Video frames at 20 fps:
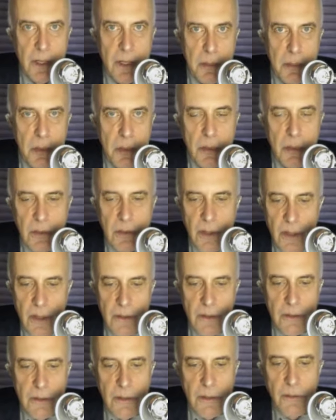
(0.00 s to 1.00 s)
liberals and
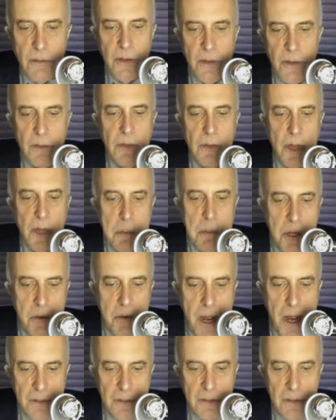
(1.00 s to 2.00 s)
conservatives,
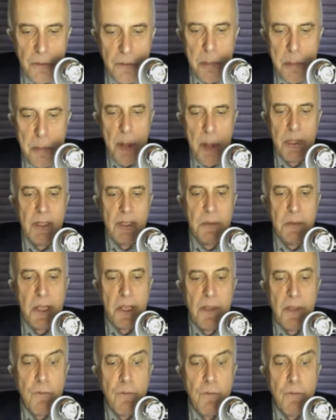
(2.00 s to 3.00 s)
Democrats and Republicans,
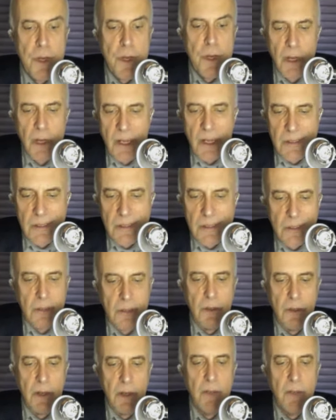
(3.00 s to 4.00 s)
because if you're
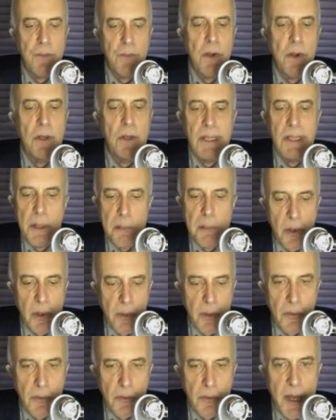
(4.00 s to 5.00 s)
a
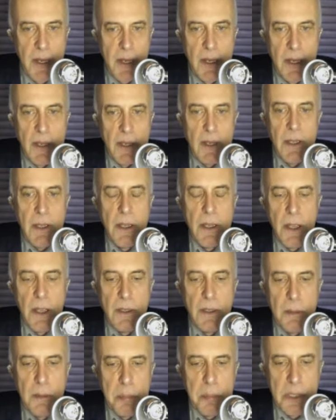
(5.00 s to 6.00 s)
liberal, then
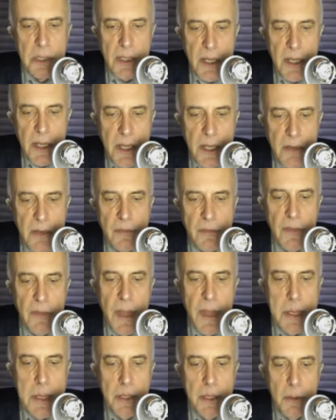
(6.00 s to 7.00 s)
you believe
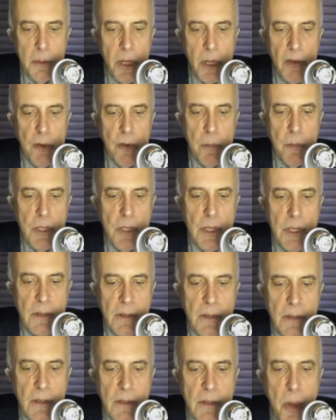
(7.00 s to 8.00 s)
that the government
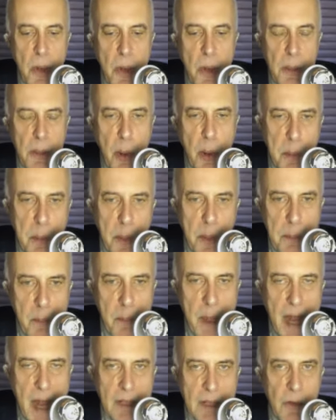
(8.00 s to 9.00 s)
needs this money to put people
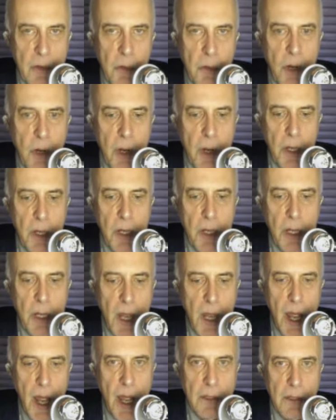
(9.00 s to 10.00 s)
back to work
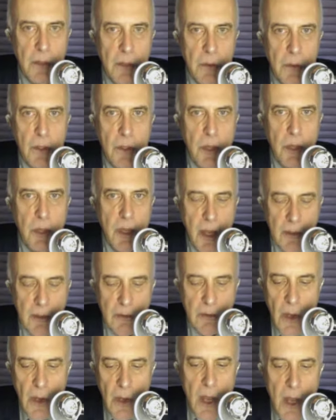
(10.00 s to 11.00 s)
and do good
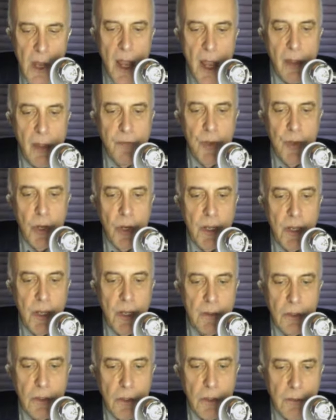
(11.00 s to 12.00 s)
things. If you're a
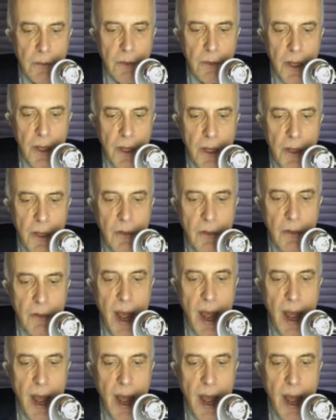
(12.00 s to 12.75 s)
conservative,